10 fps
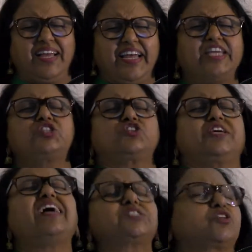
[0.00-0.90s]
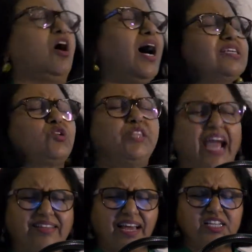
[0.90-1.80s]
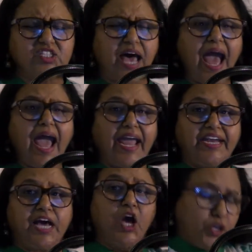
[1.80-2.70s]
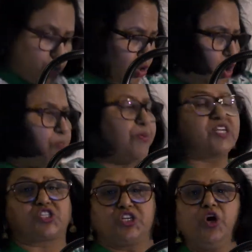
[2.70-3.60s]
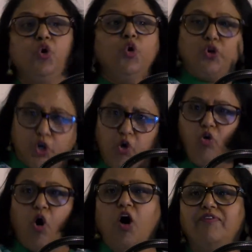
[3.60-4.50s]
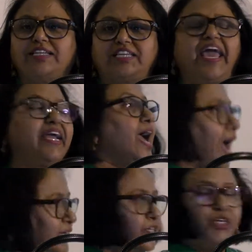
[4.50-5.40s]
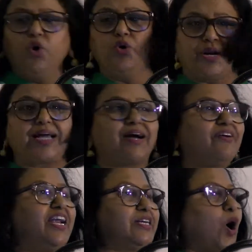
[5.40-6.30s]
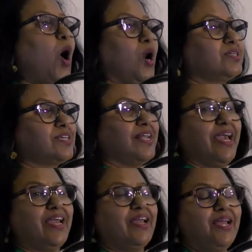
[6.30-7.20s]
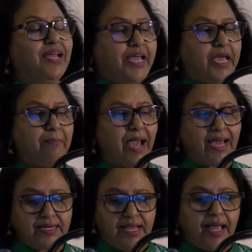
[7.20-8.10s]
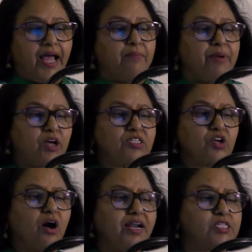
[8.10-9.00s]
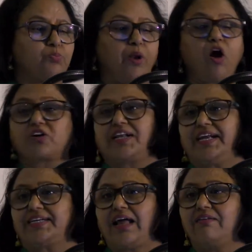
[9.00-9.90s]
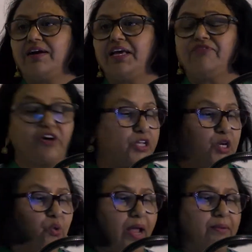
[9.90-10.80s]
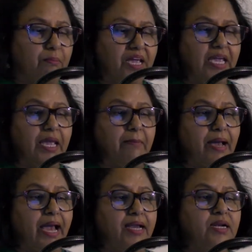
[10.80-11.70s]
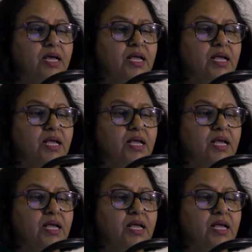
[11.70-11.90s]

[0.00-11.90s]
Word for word: It's just gone to the other side. You pursue, you overtake, and you recover it all today. Amen? Because God has blocked it already for you and me. Amen?